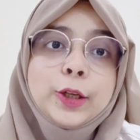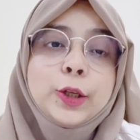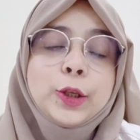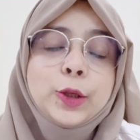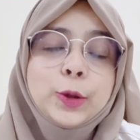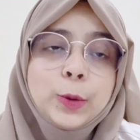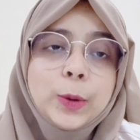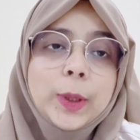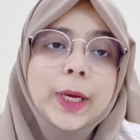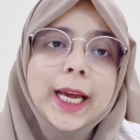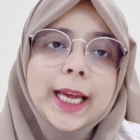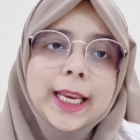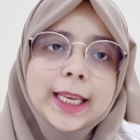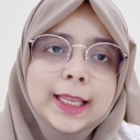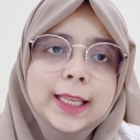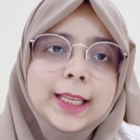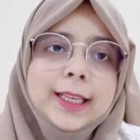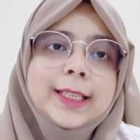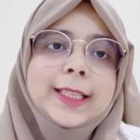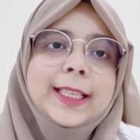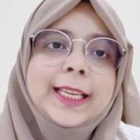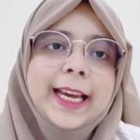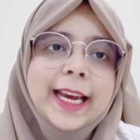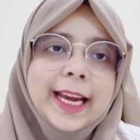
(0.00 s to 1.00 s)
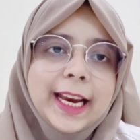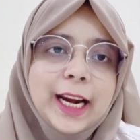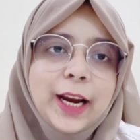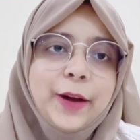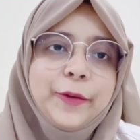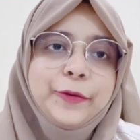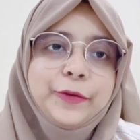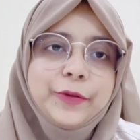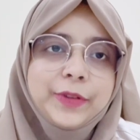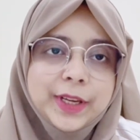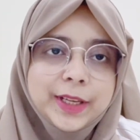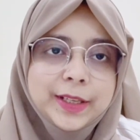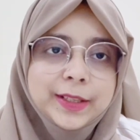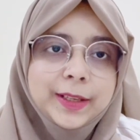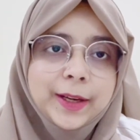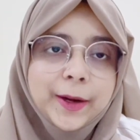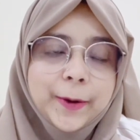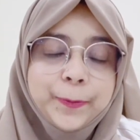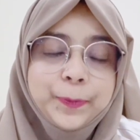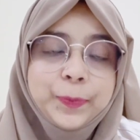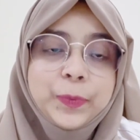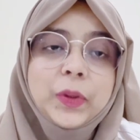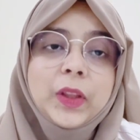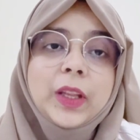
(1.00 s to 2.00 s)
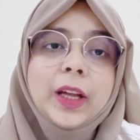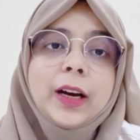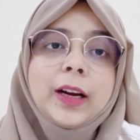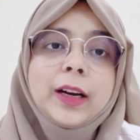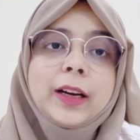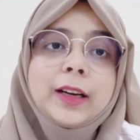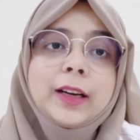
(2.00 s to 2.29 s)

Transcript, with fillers: to get the scale up visa. The